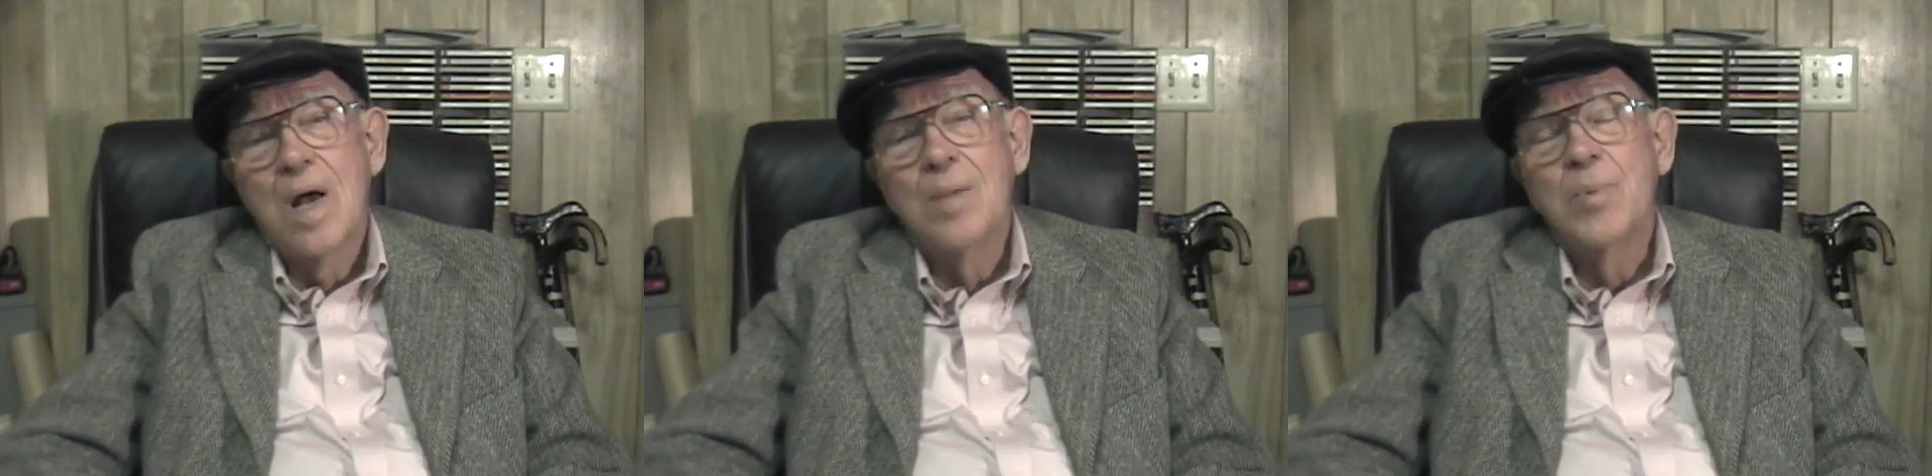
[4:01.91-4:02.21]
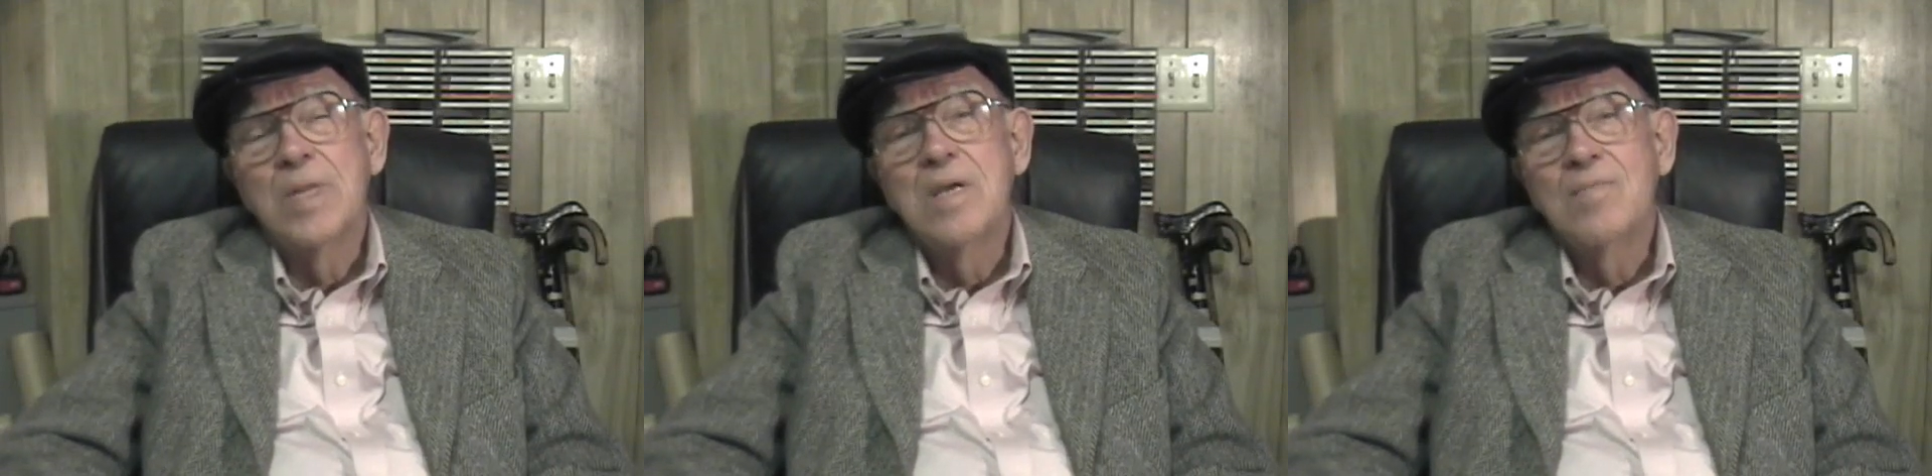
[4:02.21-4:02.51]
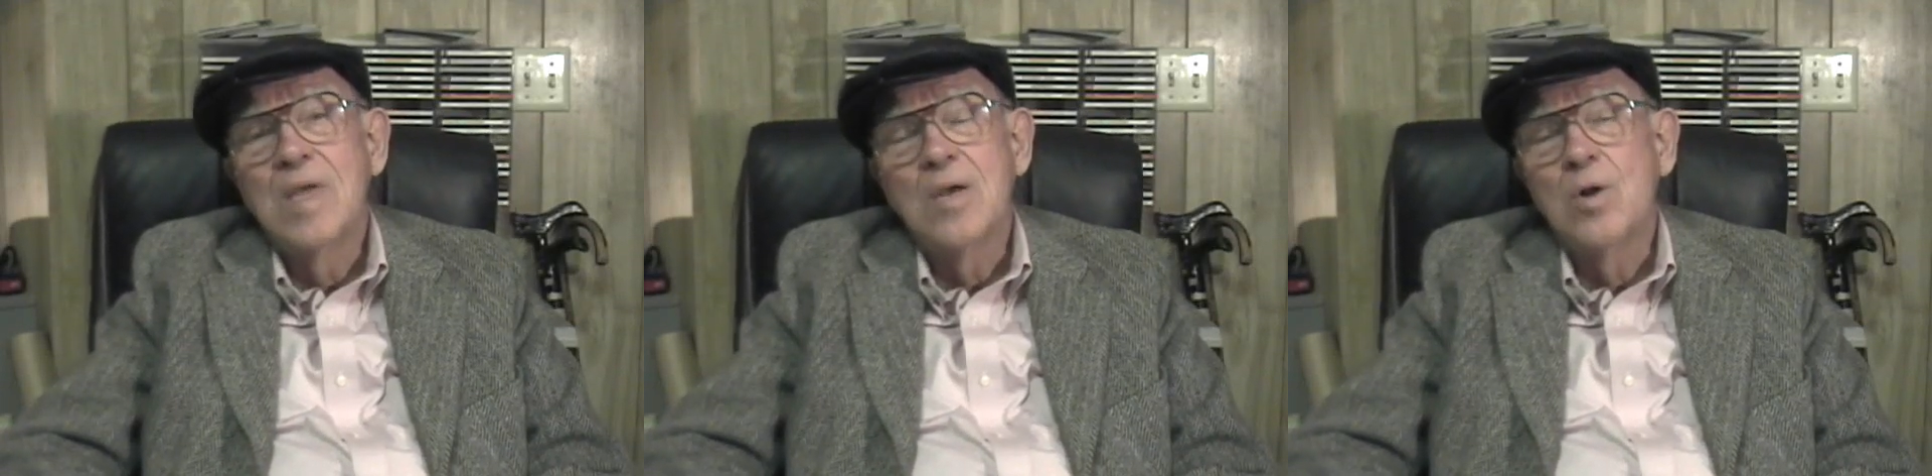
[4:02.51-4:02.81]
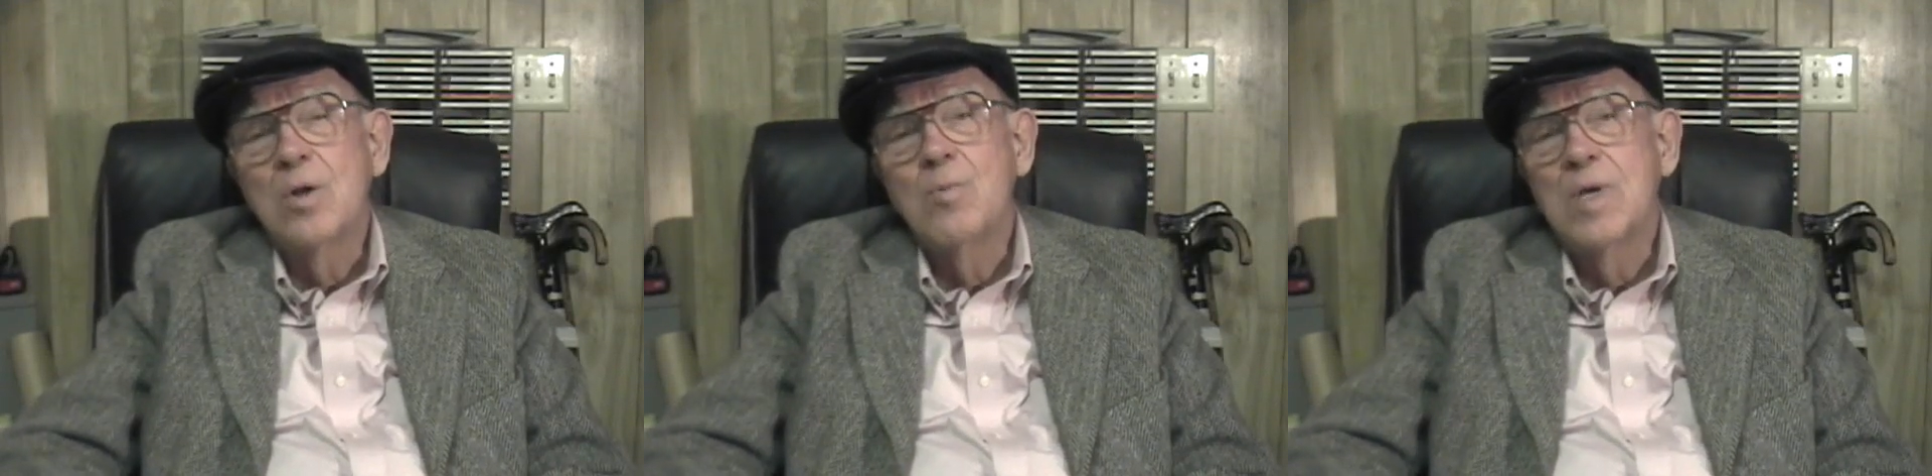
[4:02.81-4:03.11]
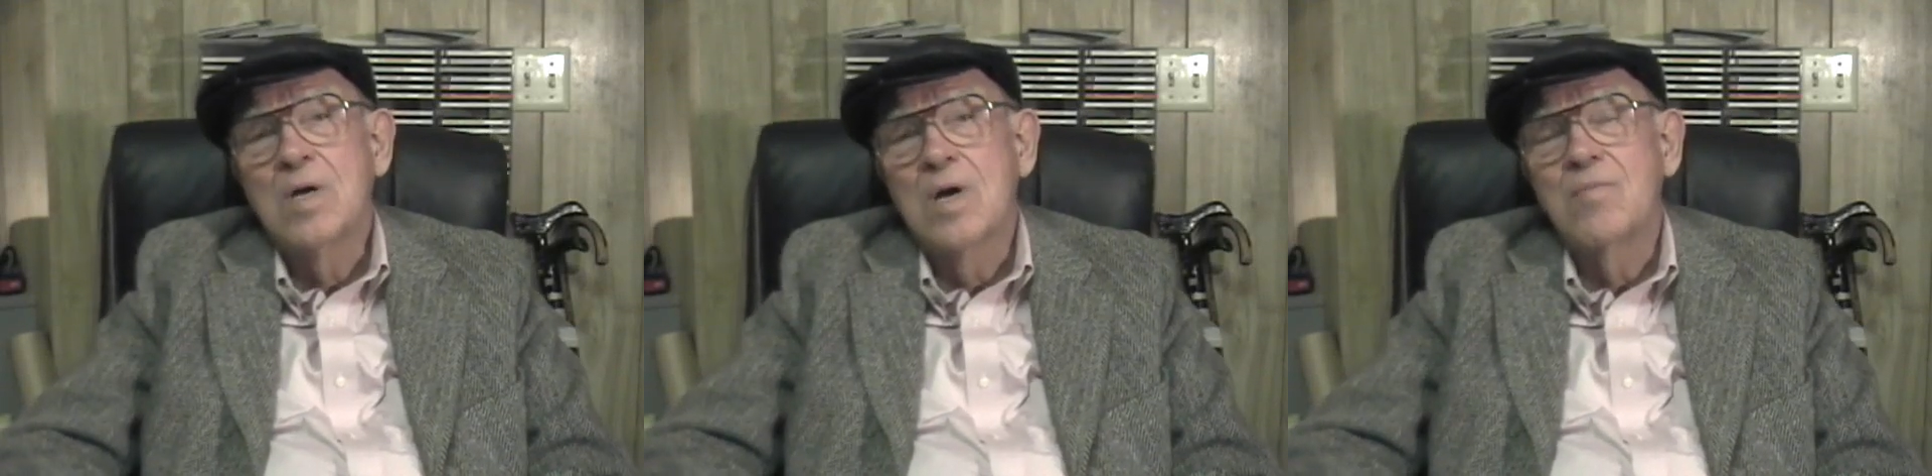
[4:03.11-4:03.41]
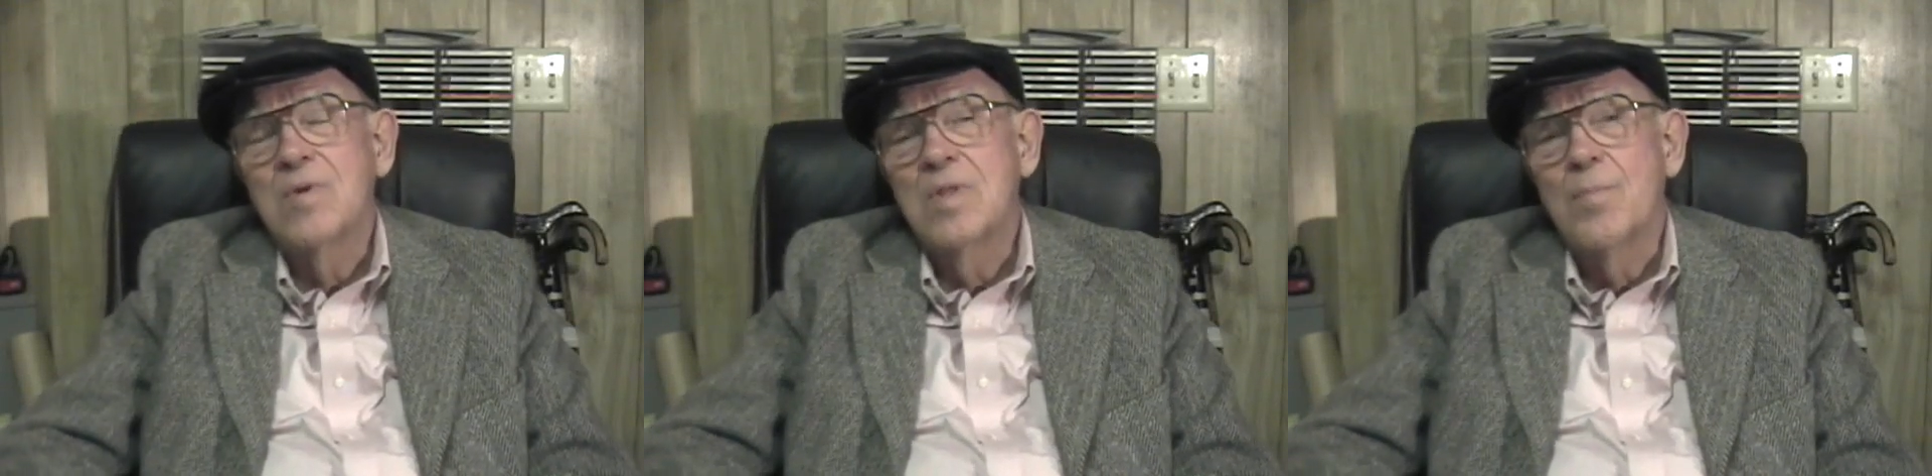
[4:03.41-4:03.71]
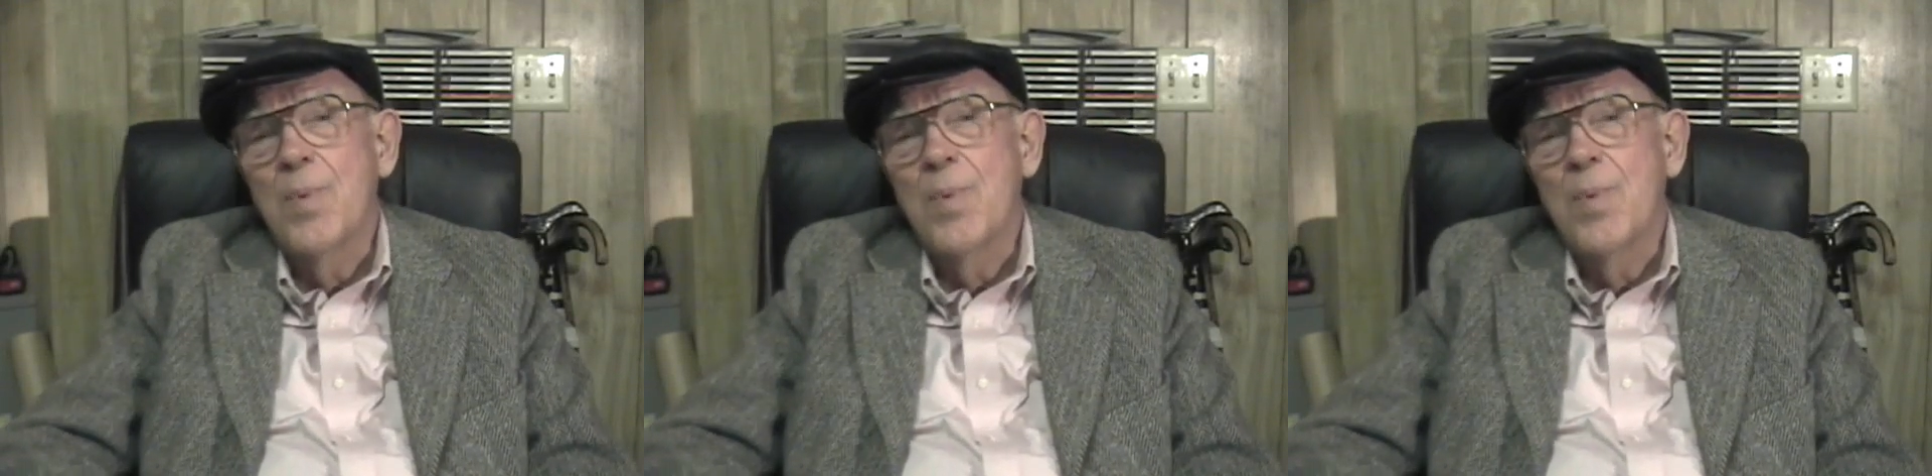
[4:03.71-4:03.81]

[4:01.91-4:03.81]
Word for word: I believe they only recovered the